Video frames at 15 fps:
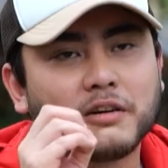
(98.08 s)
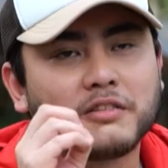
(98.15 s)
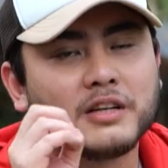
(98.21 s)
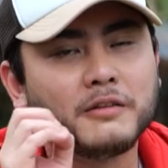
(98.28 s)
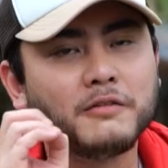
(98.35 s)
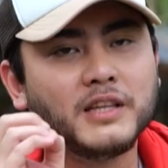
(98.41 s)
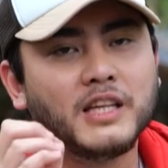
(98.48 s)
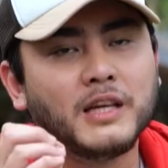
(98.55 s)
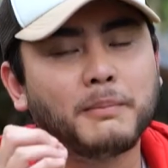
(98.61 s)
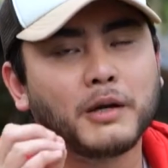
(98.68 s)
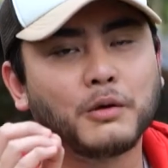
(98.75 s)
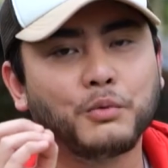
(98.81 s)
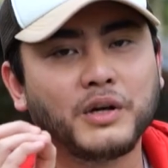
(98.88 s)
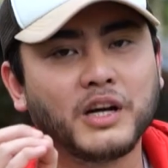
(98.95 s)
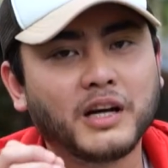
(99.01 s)
our creativity,
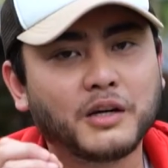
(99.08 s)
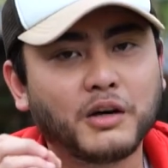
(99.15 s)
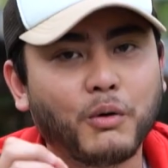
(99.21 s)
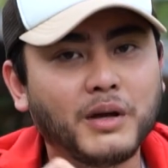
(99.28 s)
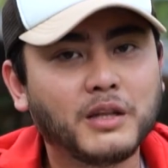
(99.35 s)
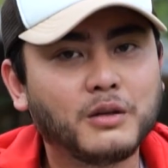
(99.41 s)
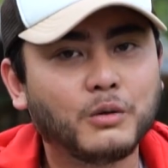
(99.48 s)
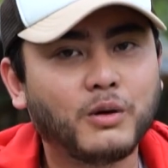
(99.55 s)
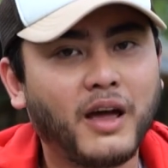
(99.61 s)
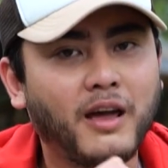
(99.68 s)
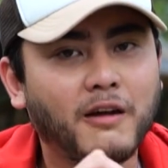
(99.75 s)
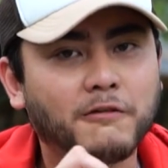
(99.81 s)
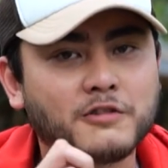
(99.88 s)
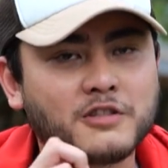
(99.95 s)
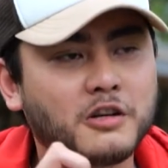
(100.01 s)
but we are going to
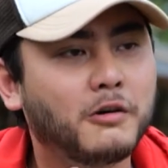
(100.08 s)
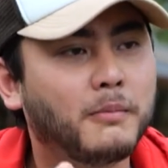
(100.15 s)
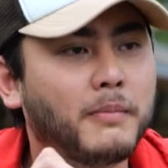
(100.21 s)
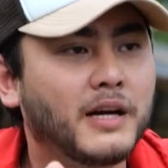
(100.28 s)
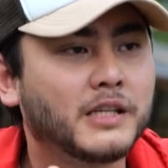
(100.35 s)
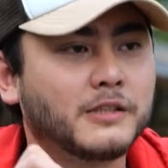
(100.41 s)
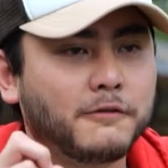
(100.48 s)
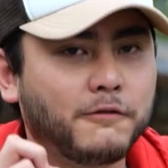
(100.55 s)
have so much